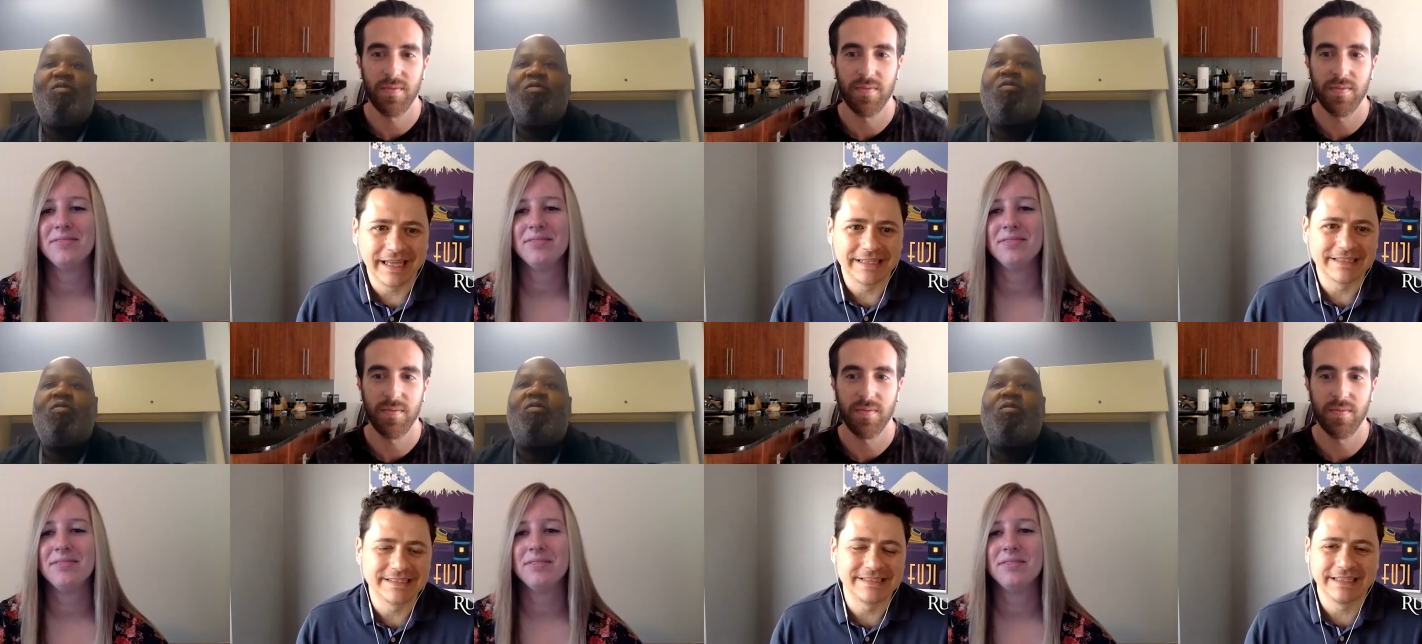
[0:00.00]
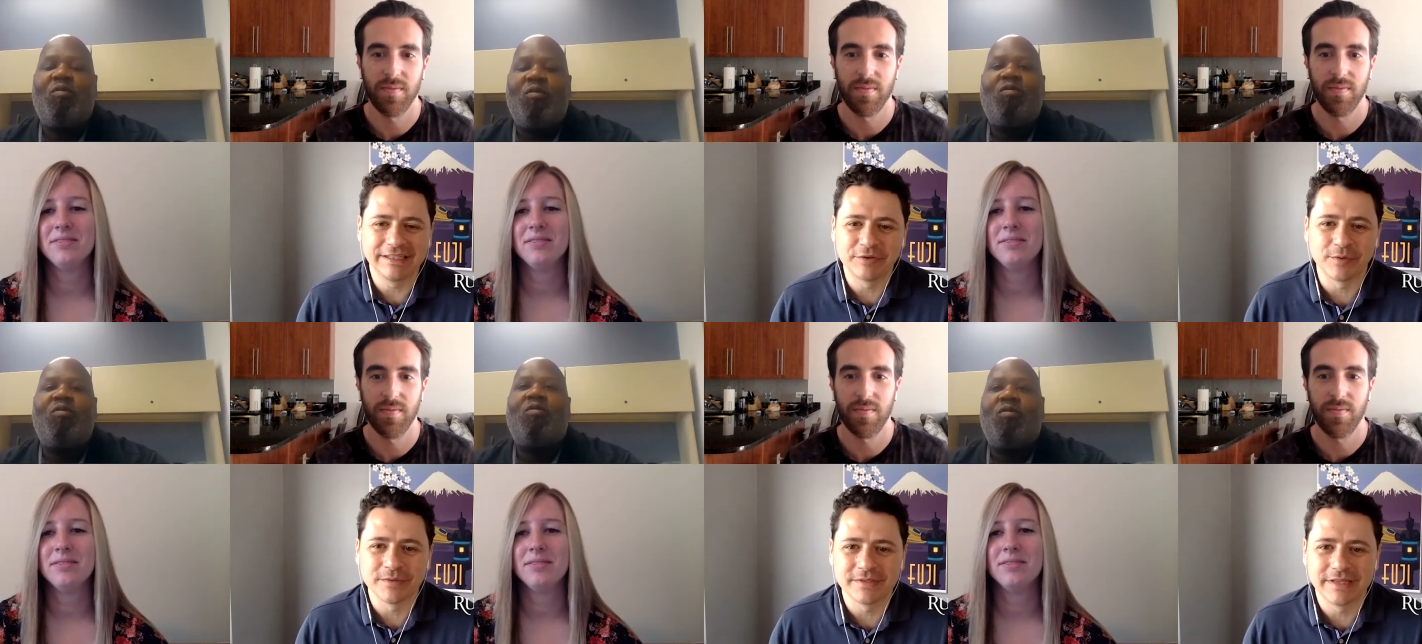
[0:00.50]
Speaker 1: it
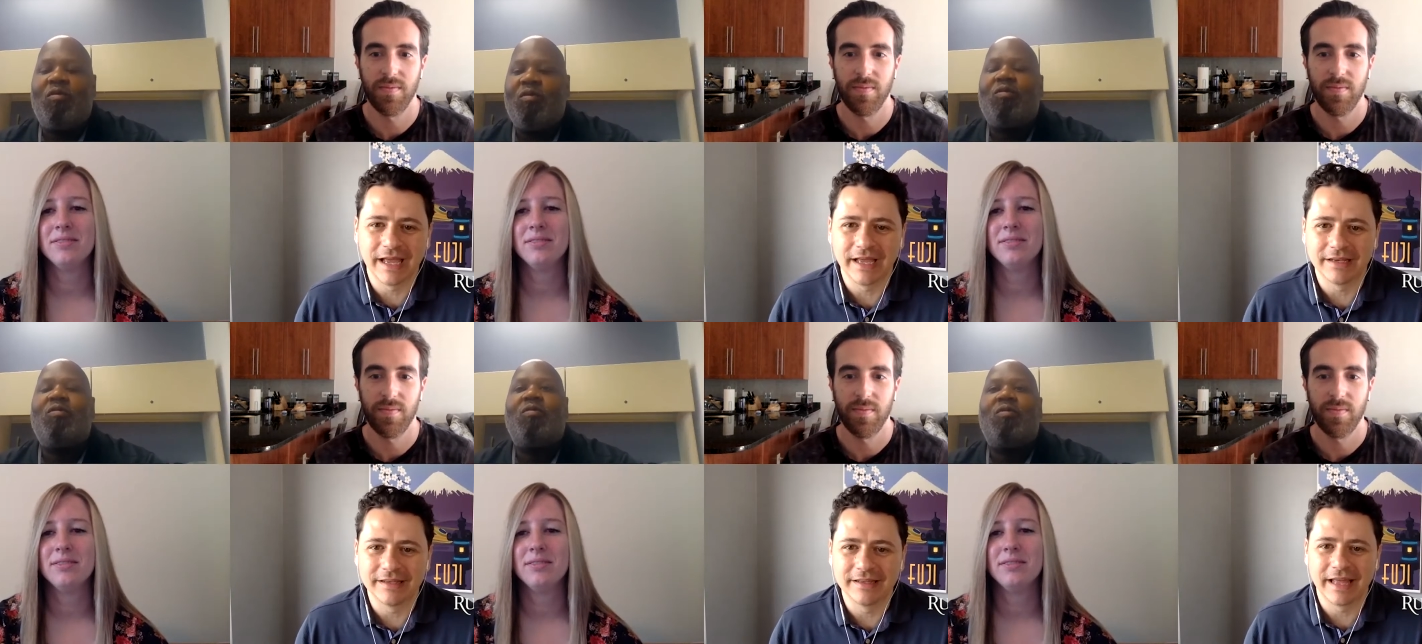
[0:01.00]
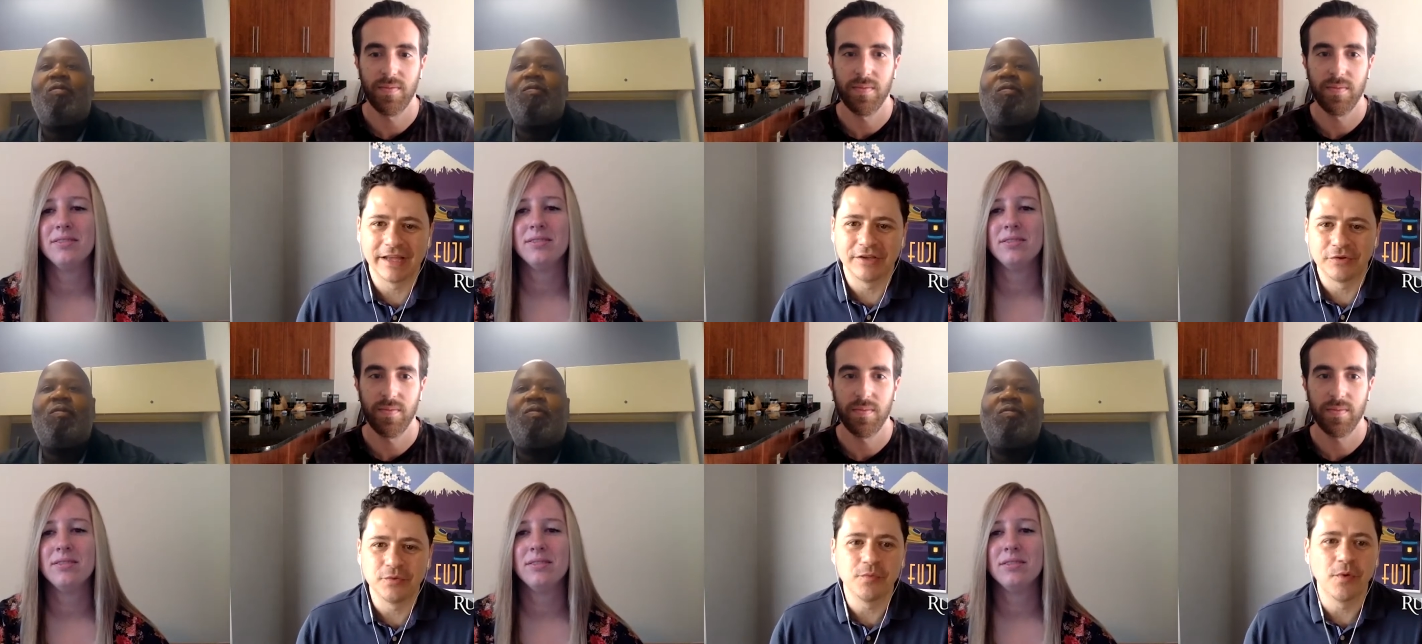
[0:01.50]
signals that that
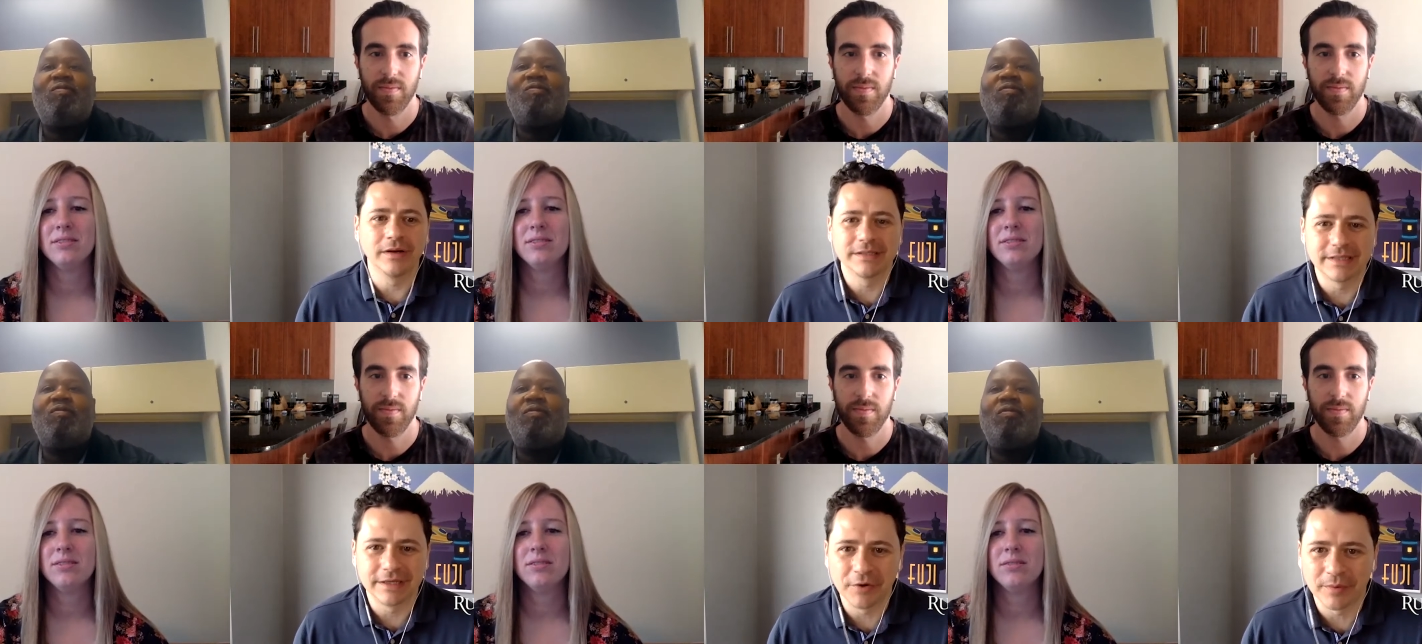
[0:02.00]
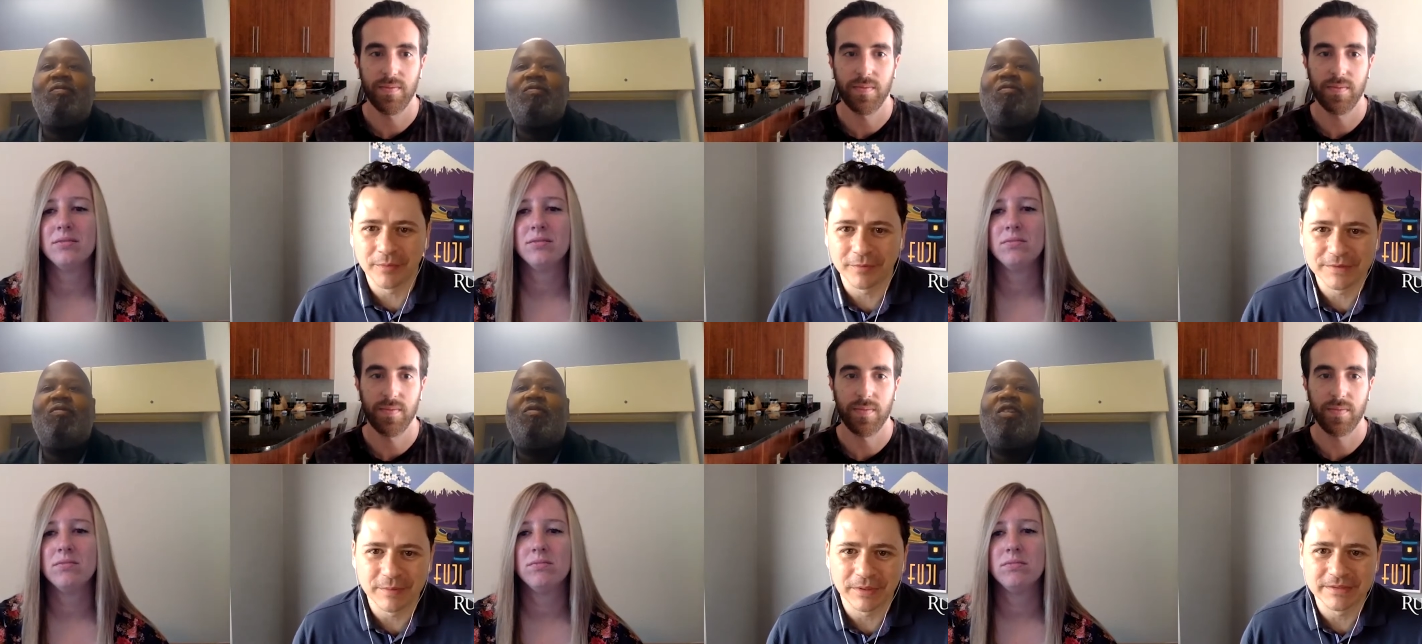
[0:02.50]
you want to take on more
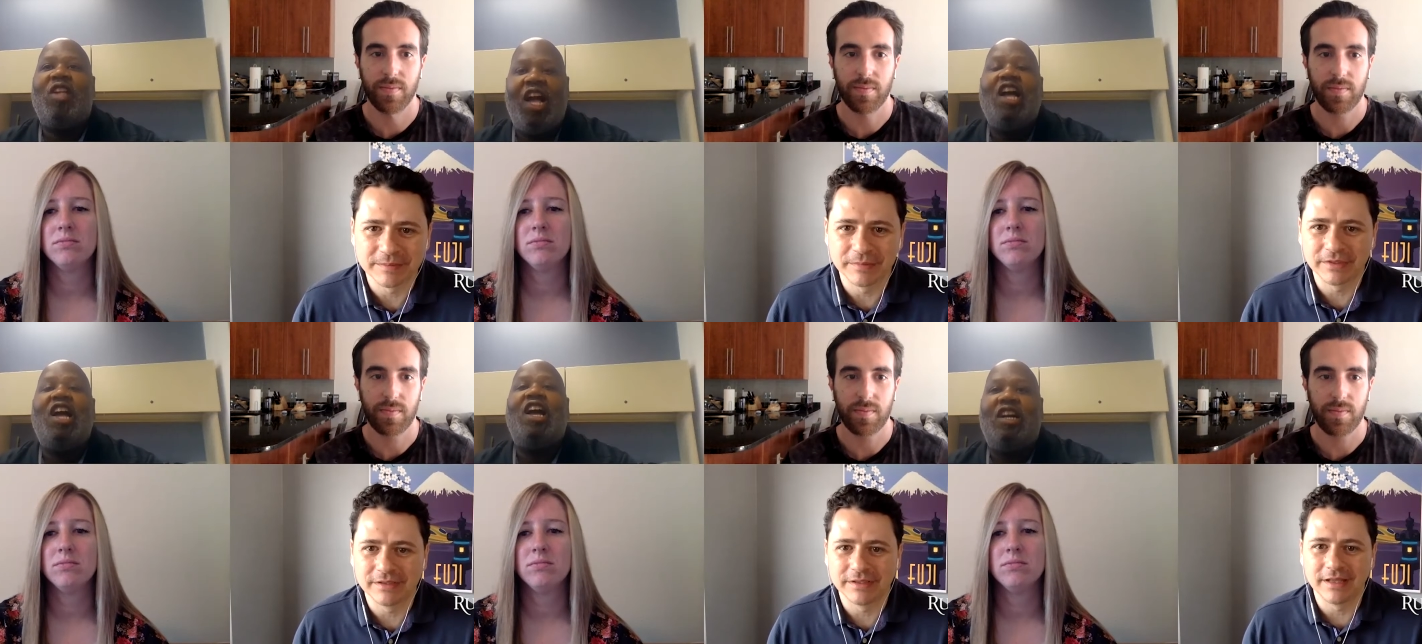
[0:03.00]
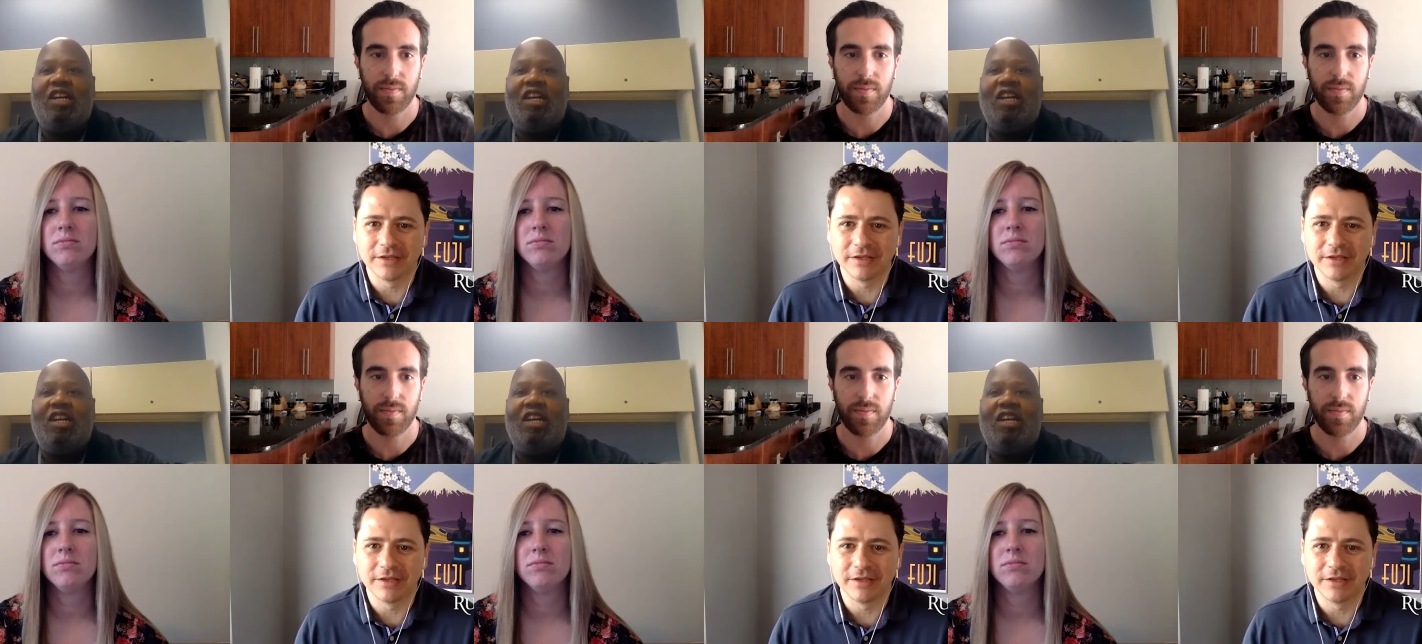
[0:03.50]
responsibility.